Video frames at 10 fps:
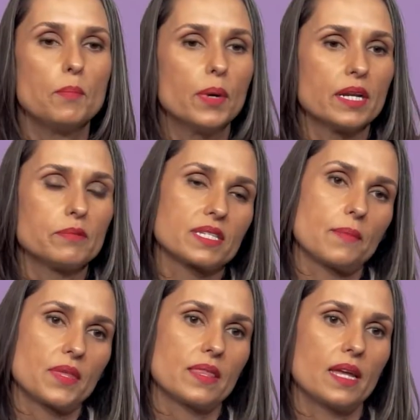But it was
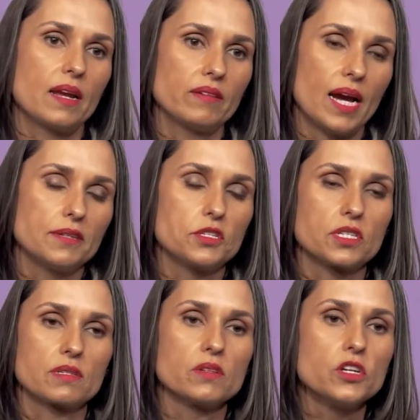something that I, I
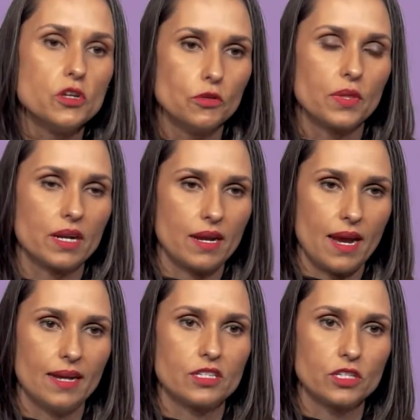just knew that I
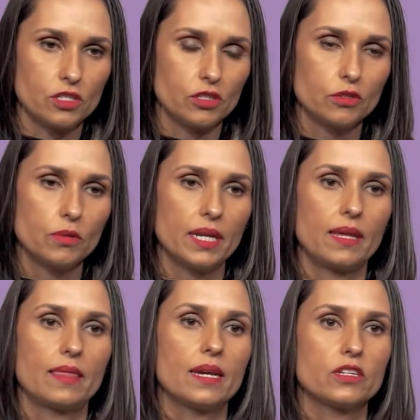had to do, and
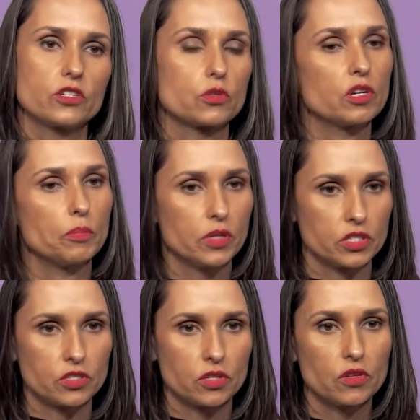I think I just sort of
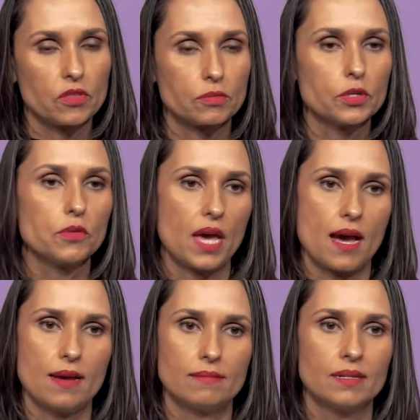pushed through
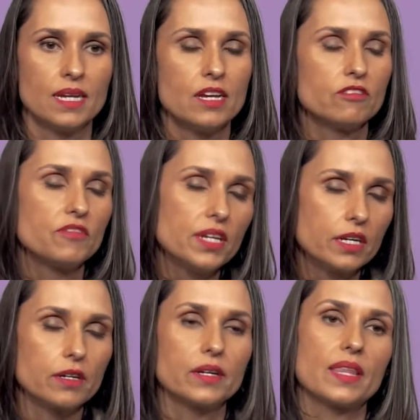that
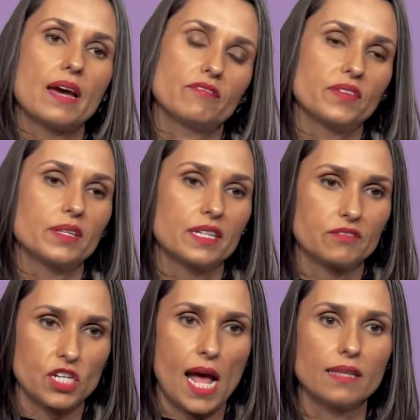fear and that feeling
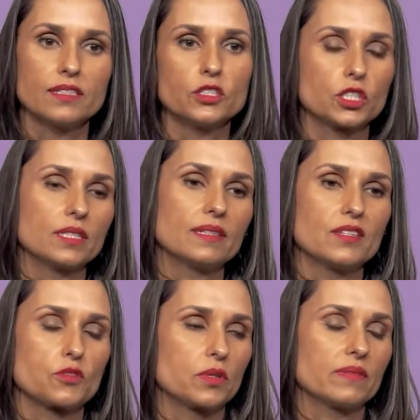of challenge and,
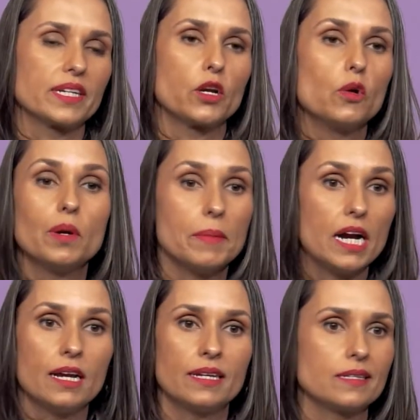and sort of like, who am
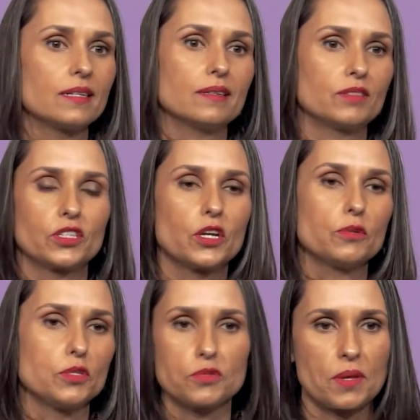I to, to
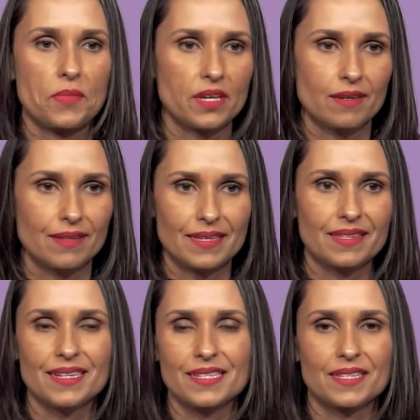go do something like
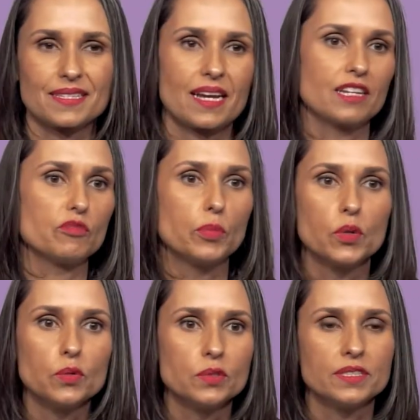this that's kind of
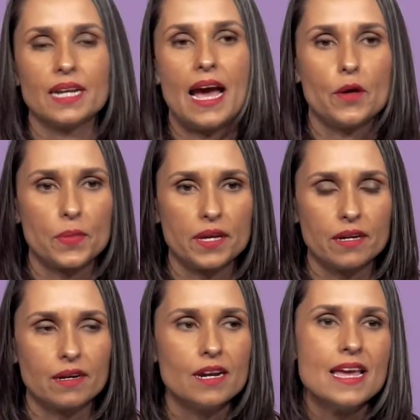bold and out
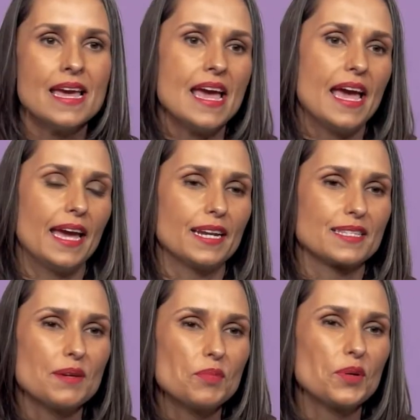there? And
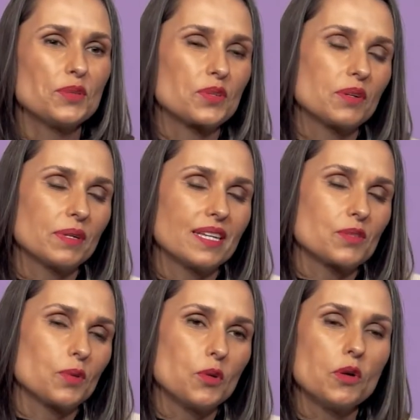at some point you sort of
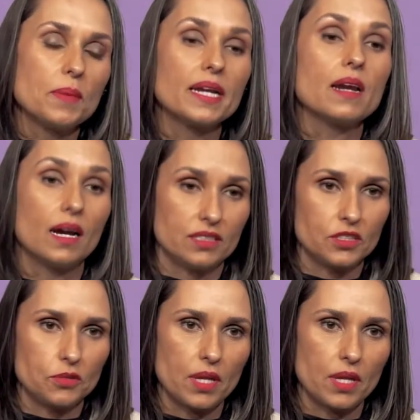realize, well, who am I not to do